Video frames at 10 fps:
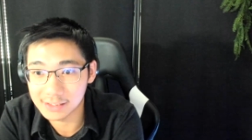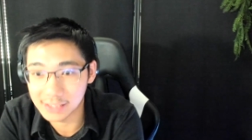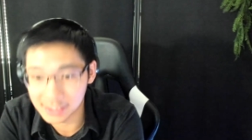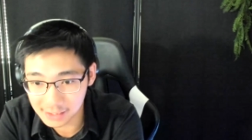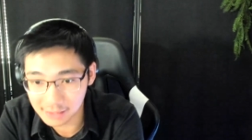
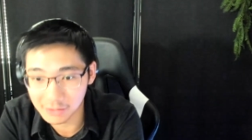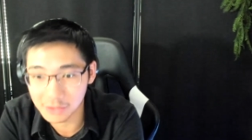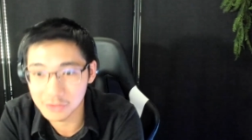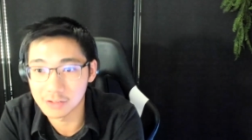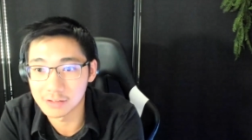get to
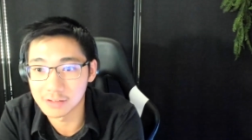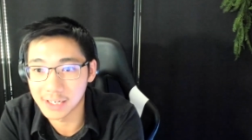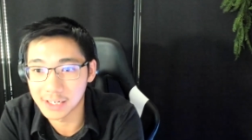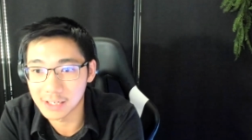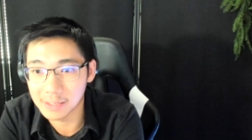conviction
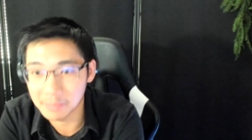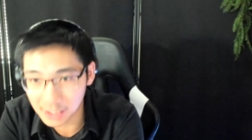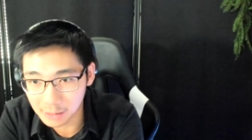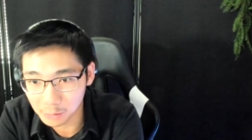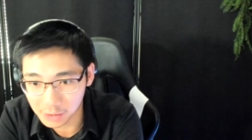and
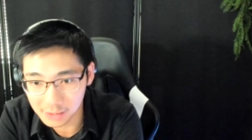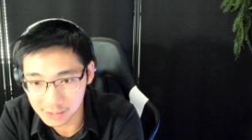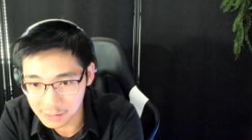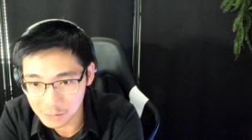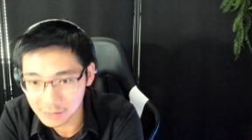make a quick
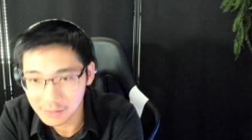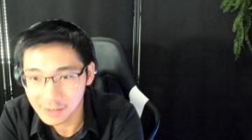decision.